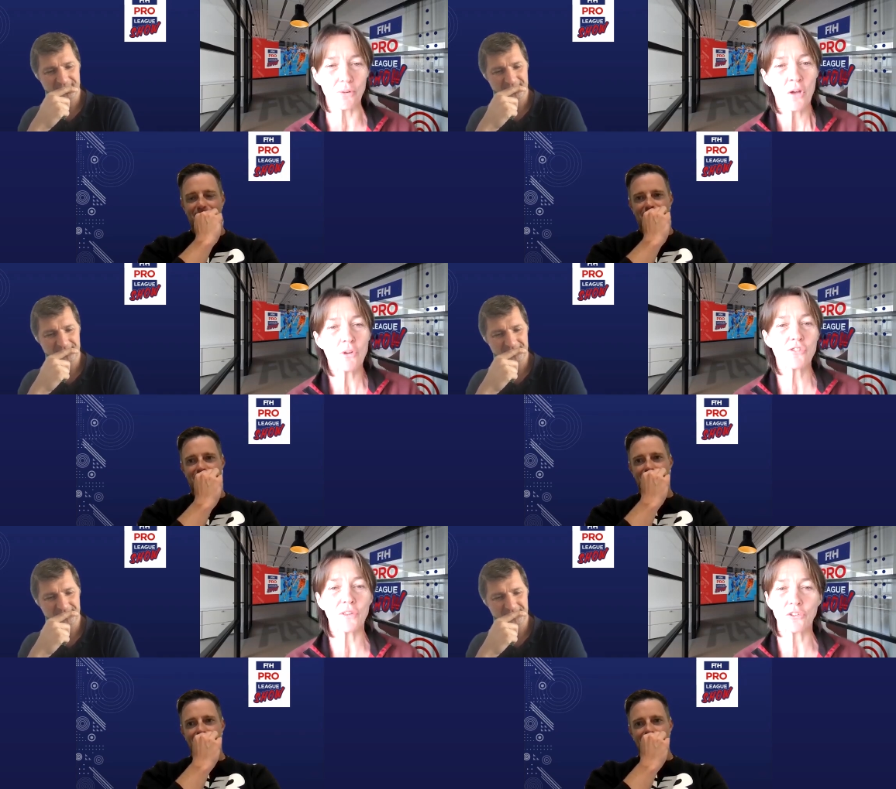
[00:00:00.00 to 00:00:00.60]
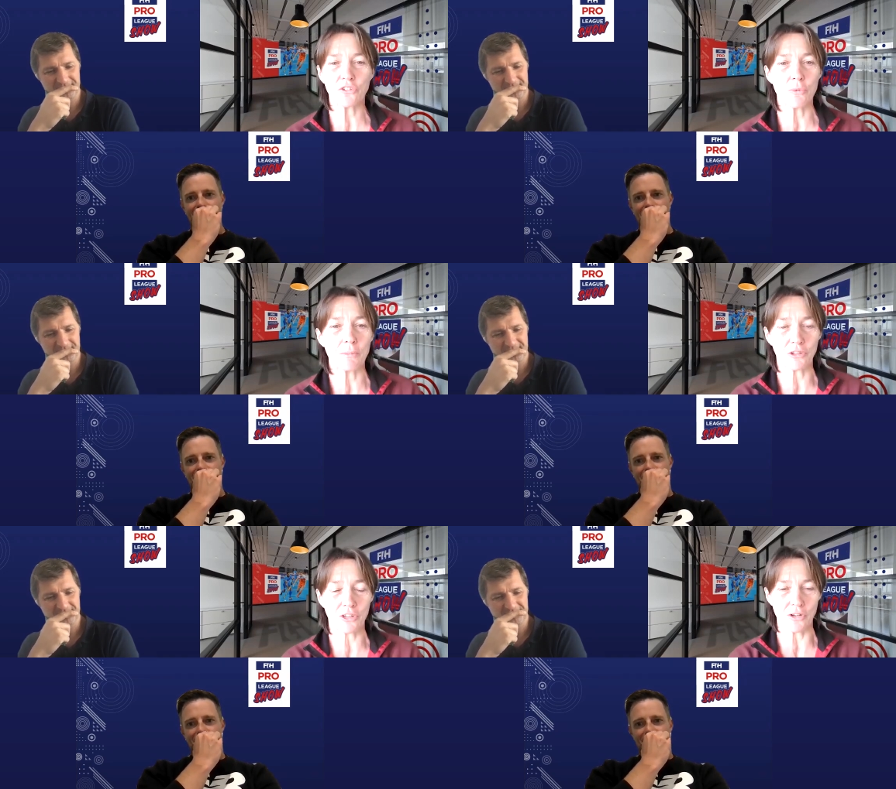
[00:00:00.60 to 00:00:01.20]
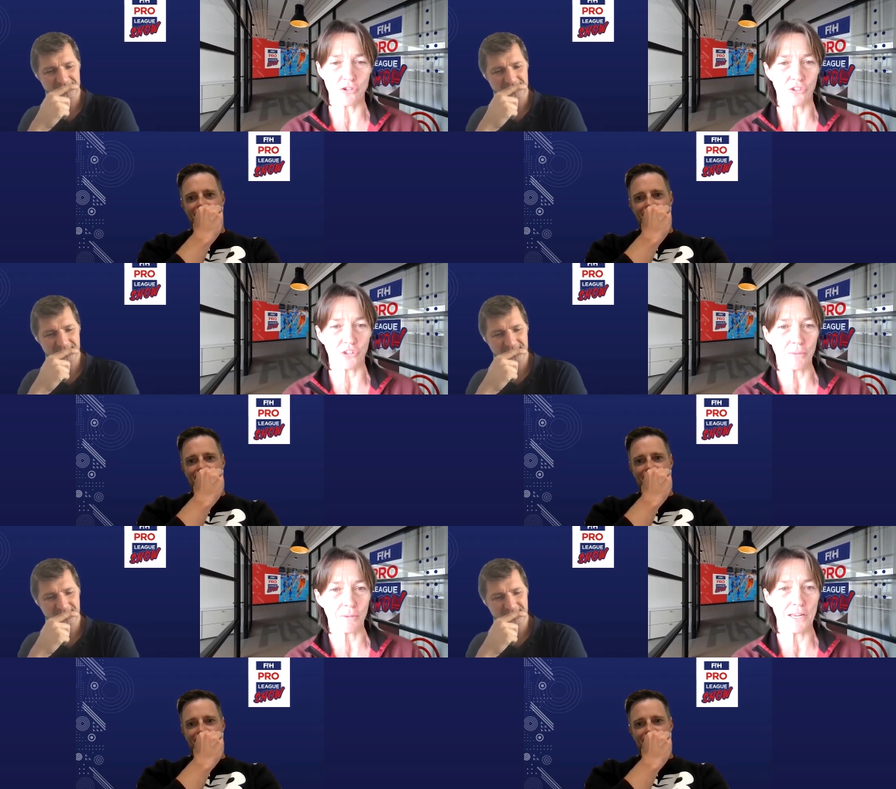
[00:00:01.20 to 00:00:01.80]
Speaker 1: Which of those two women's coaches are going
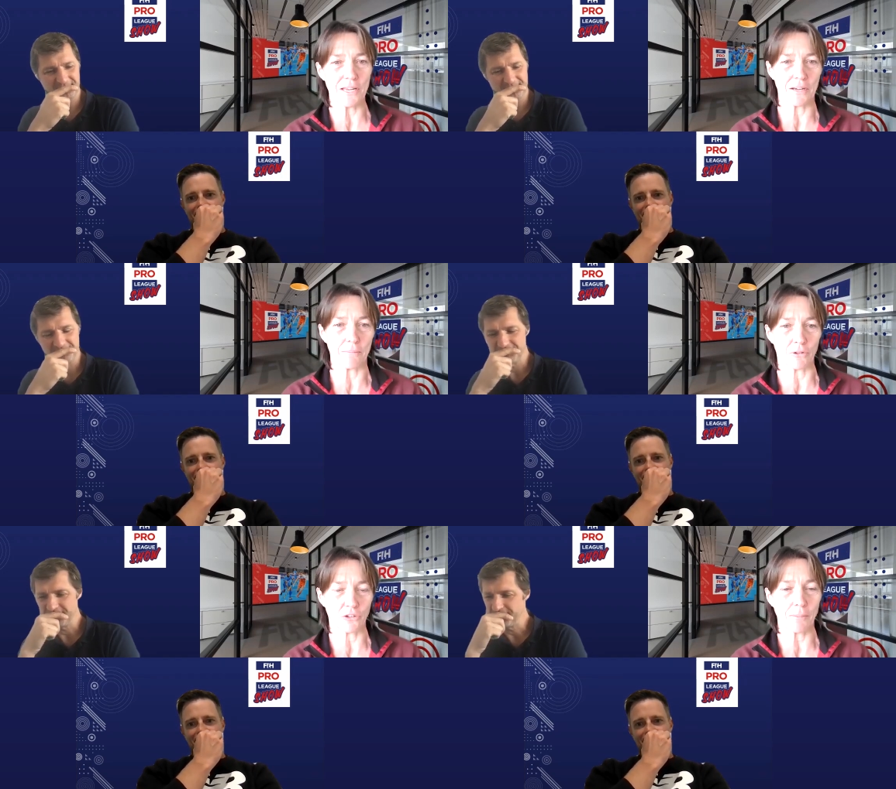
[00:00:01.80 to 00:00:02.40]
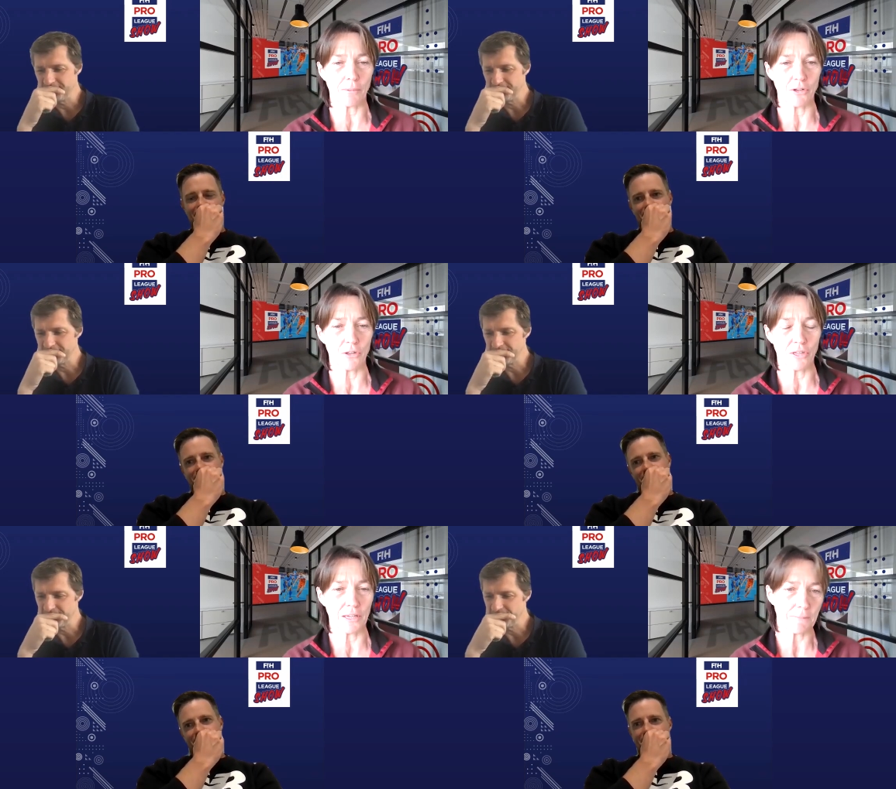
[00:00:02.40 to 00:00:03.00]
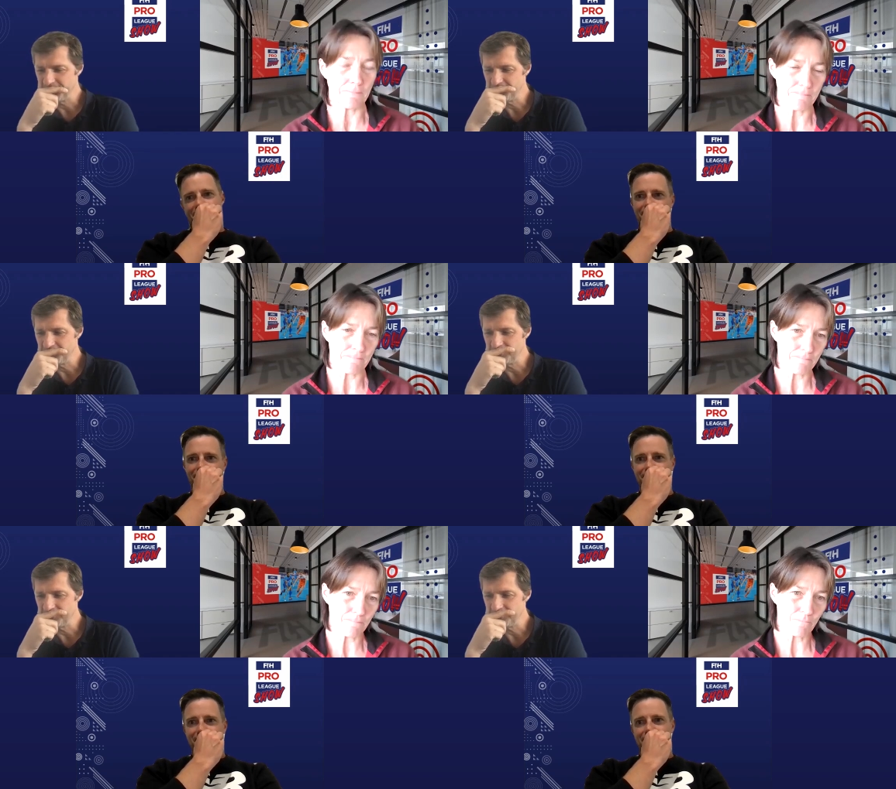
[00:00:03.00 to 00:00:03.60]
to be most happy, do you think?
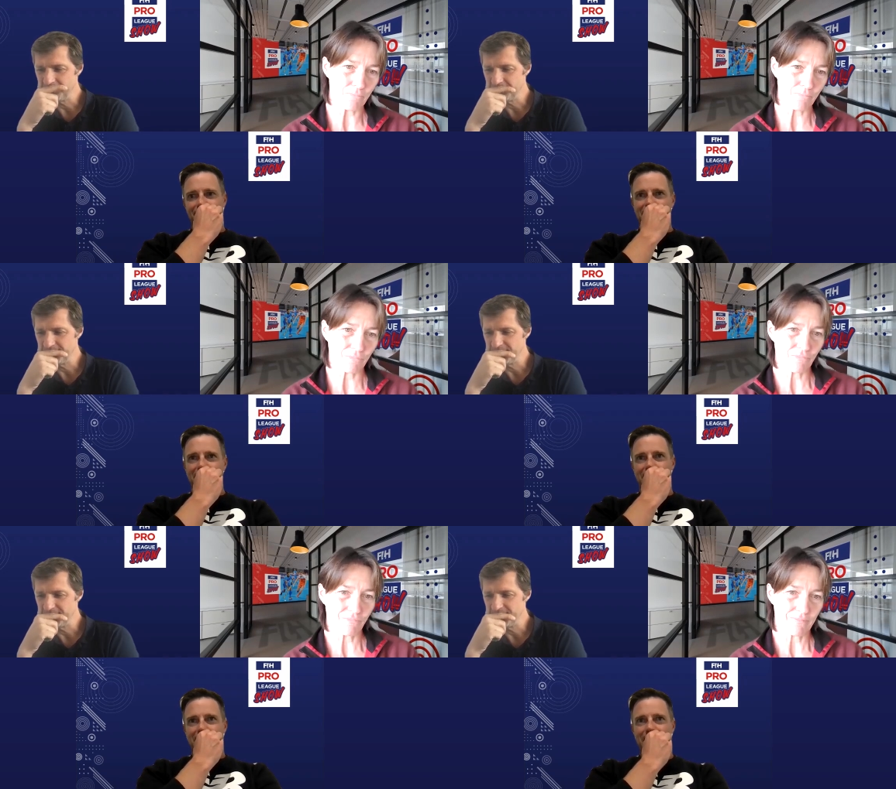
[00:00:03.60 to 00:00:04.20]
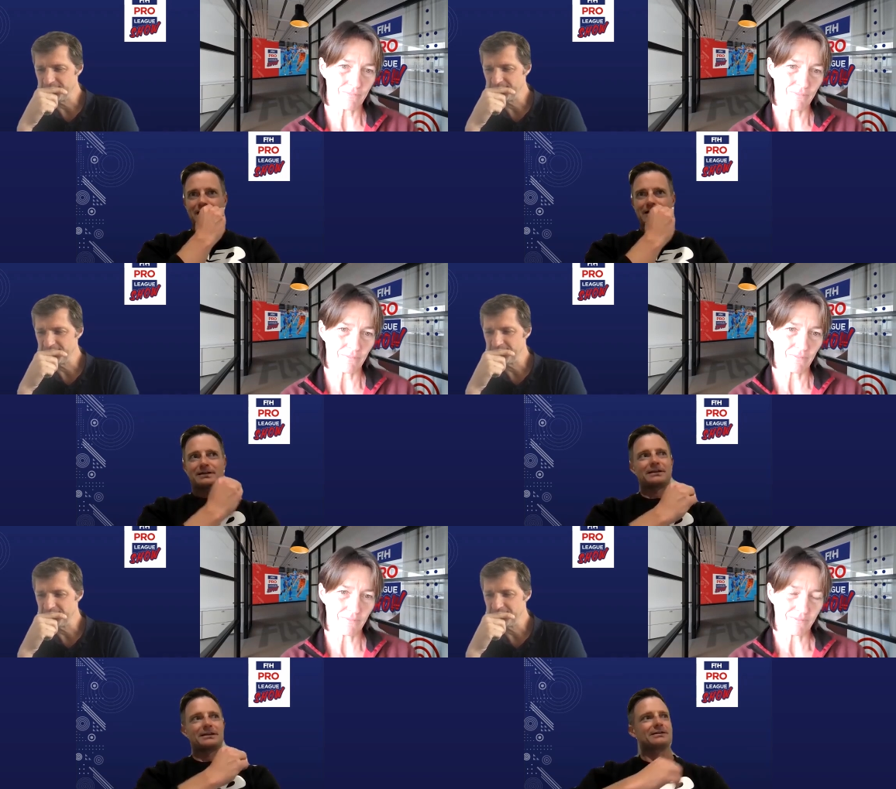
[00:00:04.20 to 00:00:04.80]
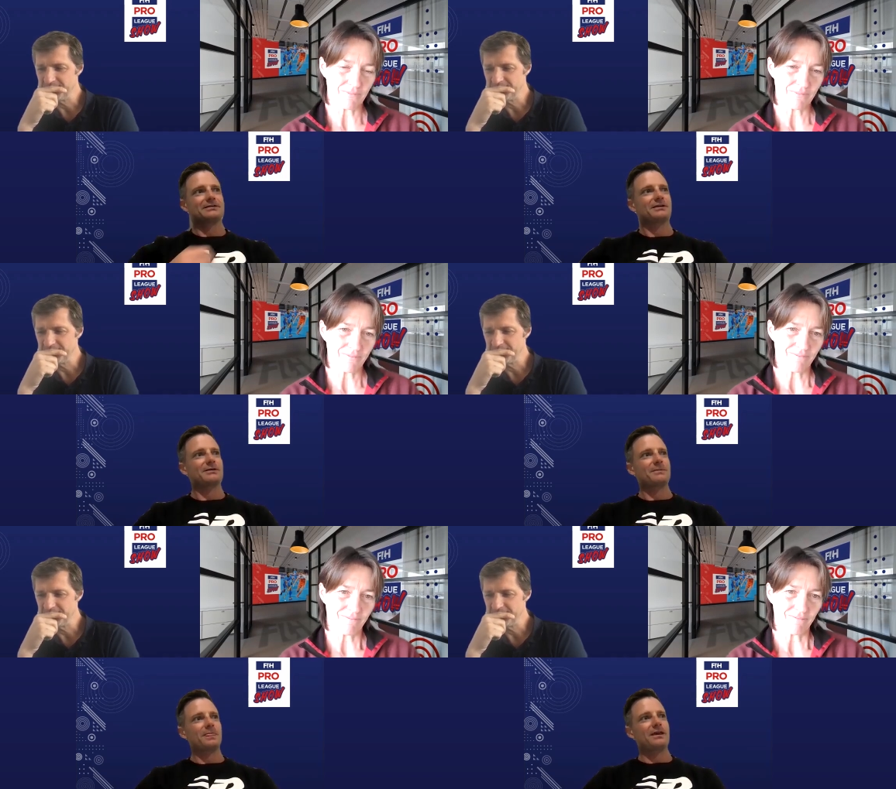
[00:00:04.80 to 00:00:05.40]
Speaker 2: Oh,
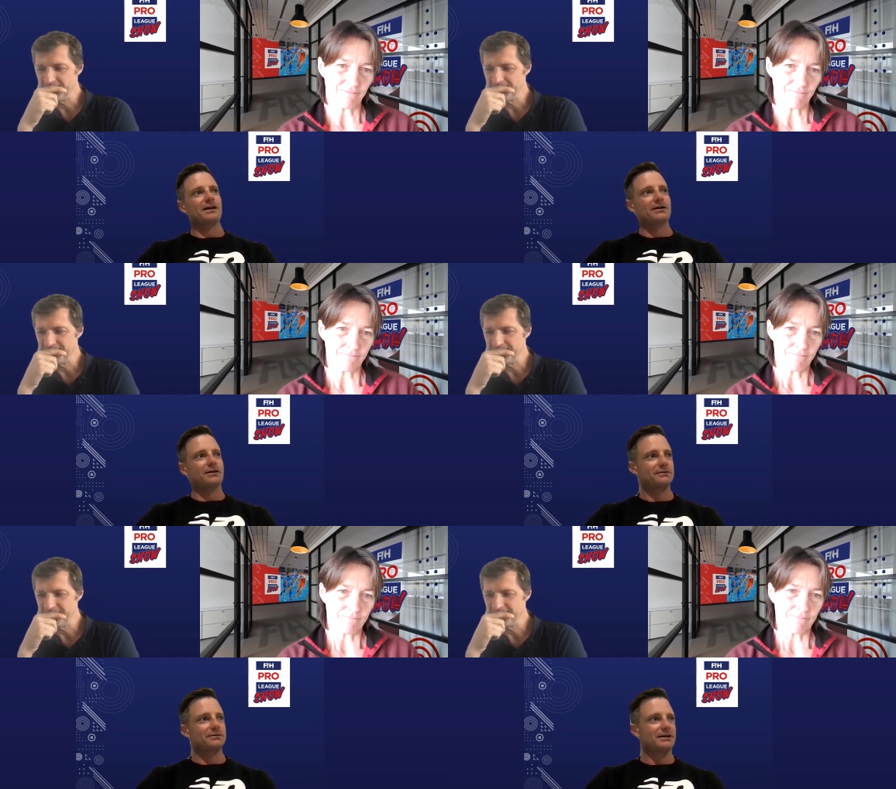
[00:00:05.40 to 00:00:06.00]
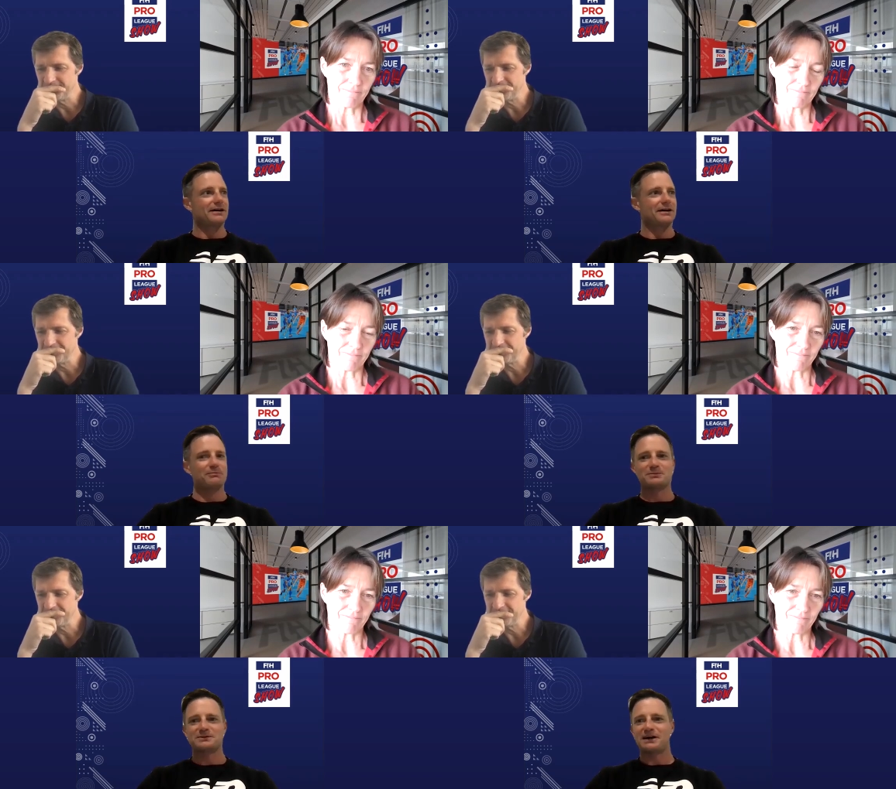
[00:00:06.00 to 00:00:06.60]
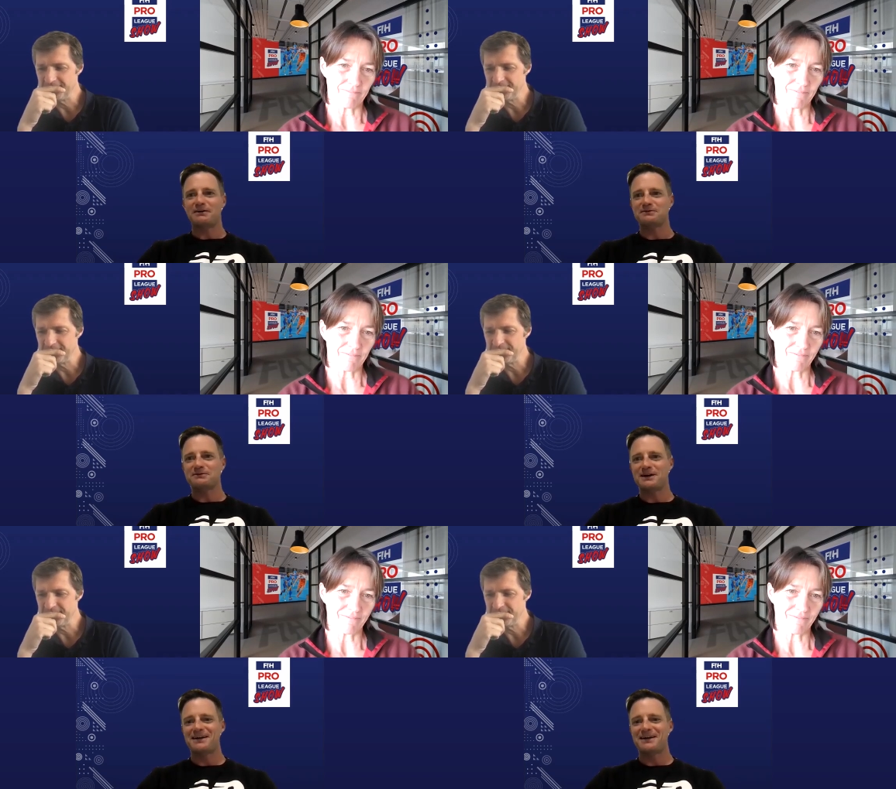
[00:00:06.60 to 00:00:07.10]
yeah, tough.